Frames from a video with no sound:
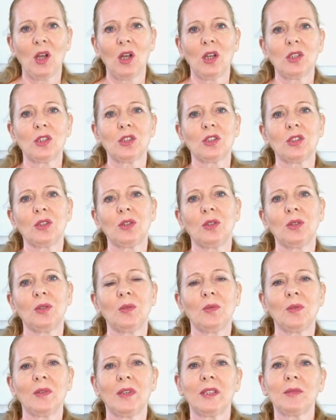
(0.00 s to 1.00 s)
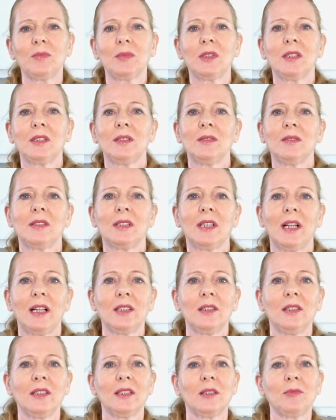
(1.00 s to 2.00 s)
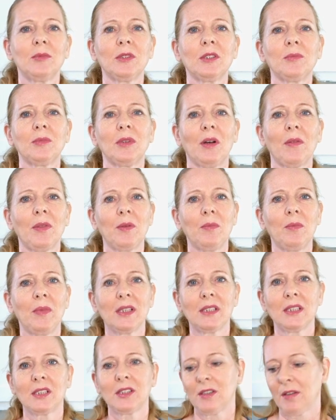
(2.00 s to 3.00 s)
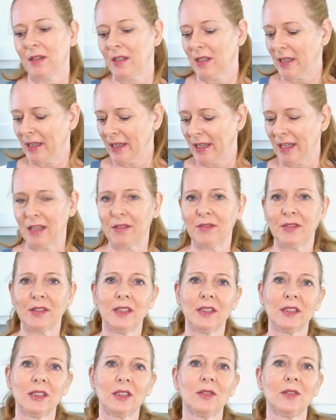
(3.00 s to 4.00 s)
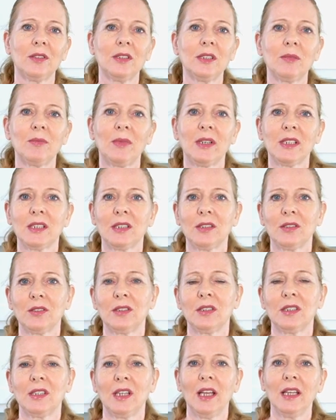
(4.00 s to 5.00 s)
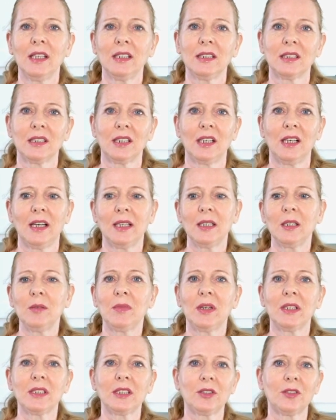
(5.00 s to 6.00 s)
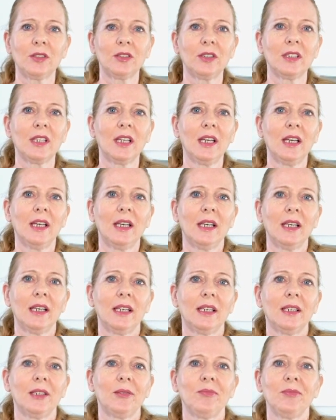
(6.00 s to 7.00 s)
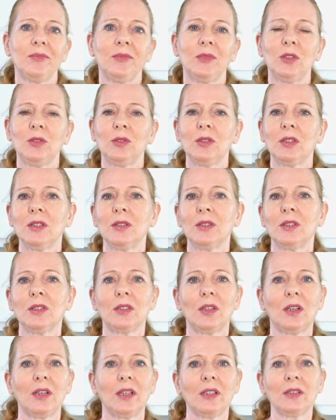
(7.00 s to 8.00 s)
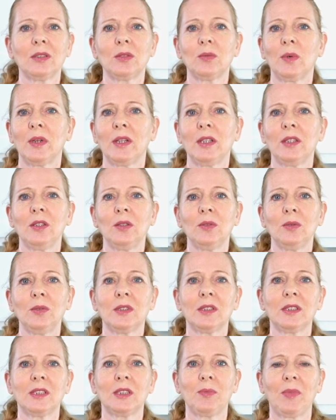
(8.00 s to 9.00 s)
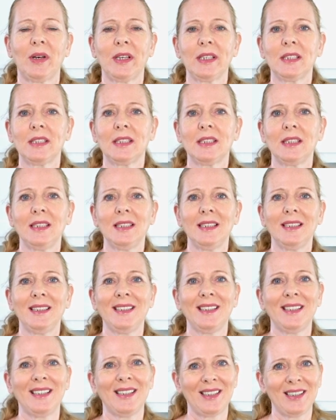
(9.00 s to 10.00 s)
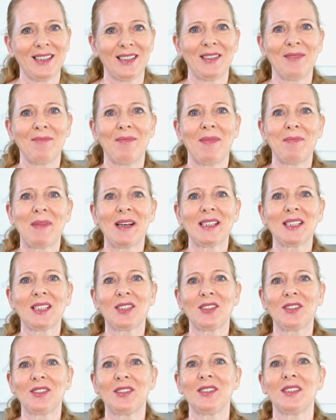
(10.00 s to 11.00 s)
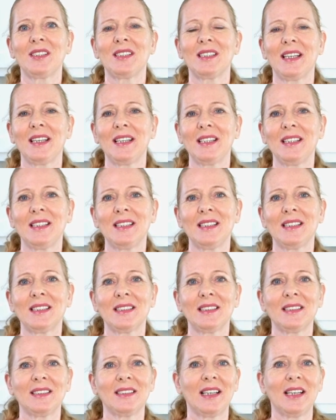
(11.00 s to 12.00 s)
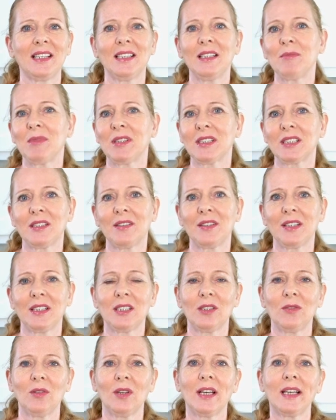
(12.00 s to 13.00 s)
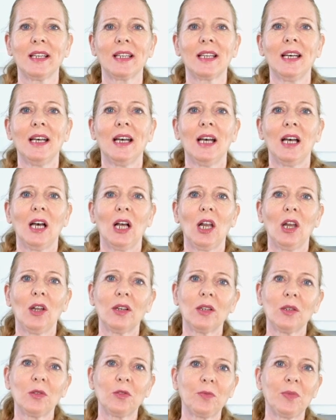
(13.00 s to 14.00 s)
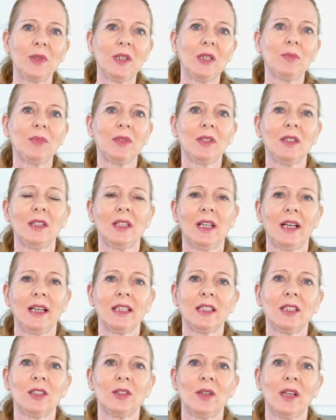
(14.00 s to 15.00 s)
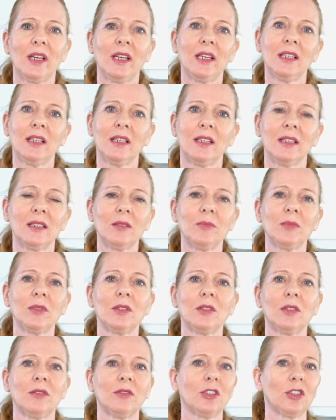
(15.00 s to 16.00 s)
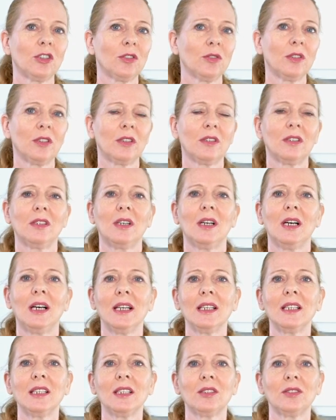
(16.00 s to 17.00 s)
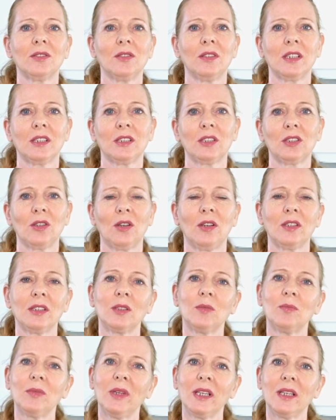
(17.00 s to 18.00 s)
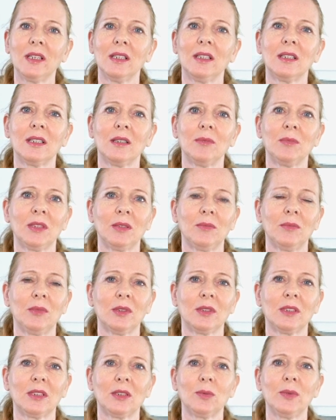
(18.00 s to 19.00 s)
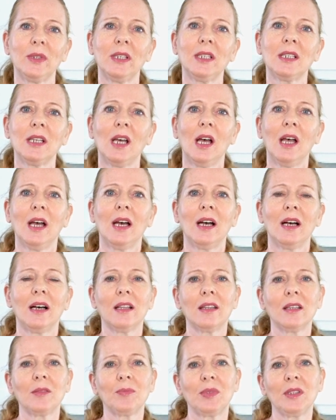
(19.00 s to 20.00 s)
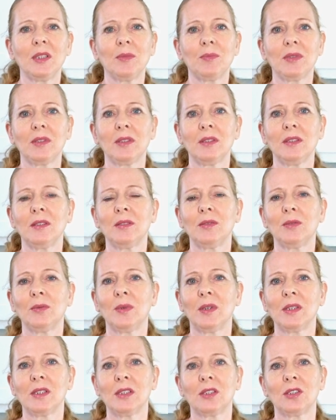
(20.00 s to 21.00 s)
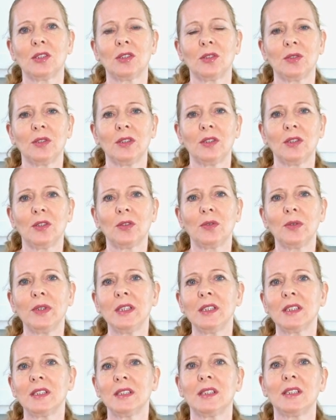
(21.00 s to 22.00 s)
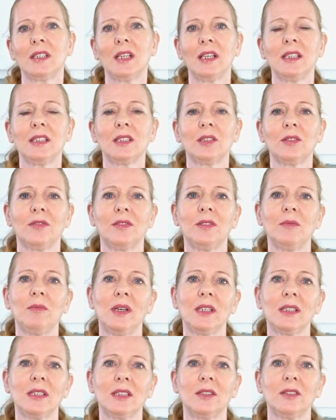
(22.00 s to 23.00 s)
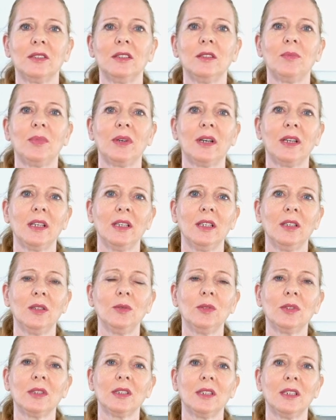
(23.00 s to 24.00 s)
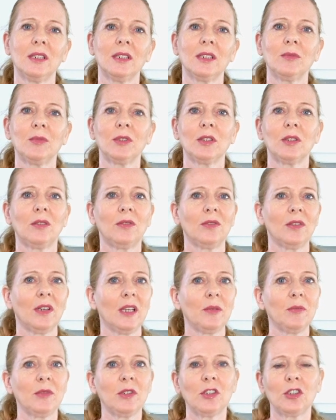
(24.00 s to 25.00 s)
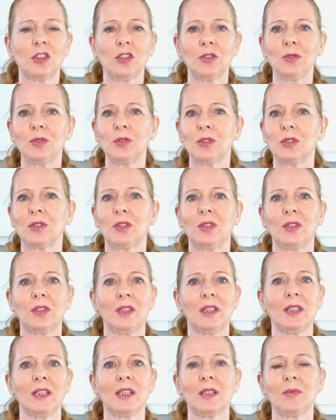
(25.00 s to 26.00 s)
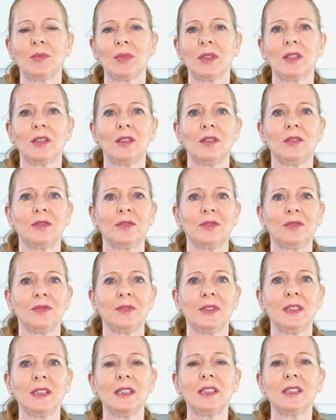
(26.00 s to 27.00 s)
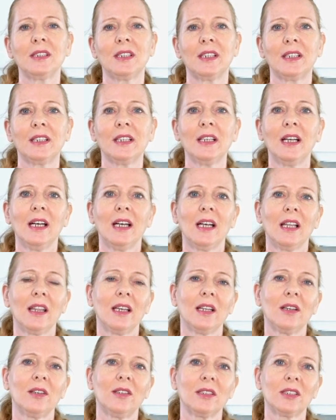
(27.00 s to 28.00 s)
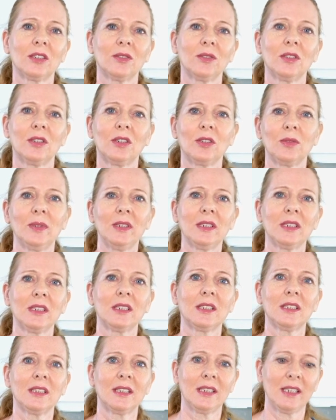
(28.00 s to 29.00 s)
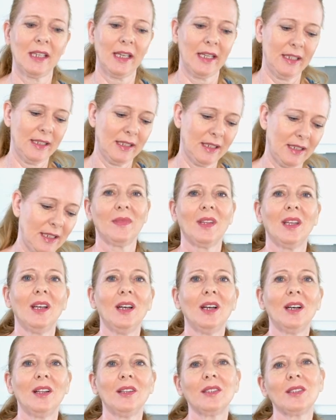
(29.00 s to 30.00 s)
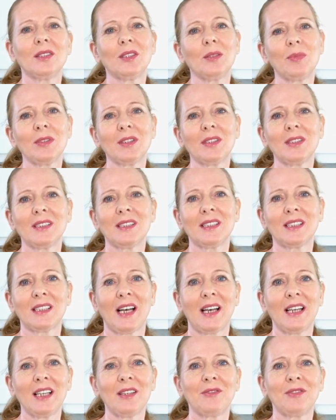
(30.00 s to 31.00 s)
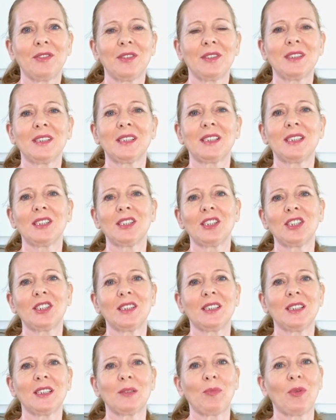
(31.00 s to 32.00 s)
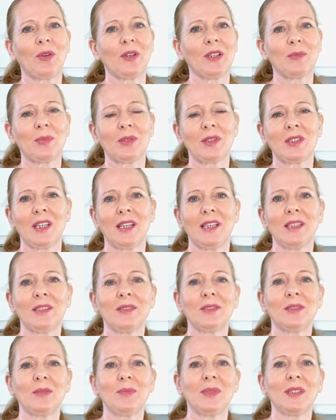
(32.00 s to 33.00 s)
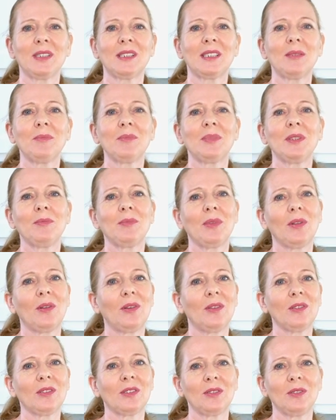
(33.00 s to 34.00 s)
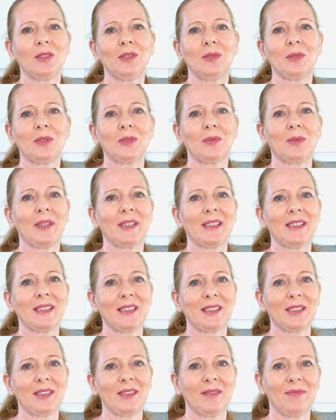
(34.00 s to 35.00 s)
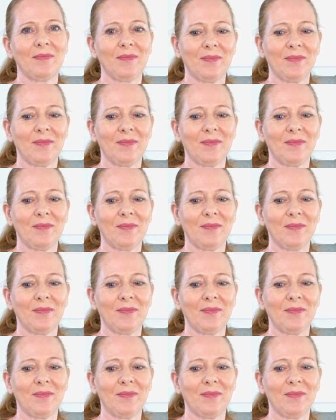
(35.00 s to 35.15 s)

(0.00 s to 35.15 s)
So let me tell you a little bit about the mustard that I have here. So this mustard today is a honey mustard. You could as well use a spicy mustard, and any mustard that you like. A lot of people like to add a little bit of sugar or honey to their sauce to make it a little bit more sweet. Other people want to increase the taste of the mustard by using a little bit of lemon juice or a little bit of vinegar. That also increases the taste. The typical side for this dish is boiled potatoes, but some people also use rice.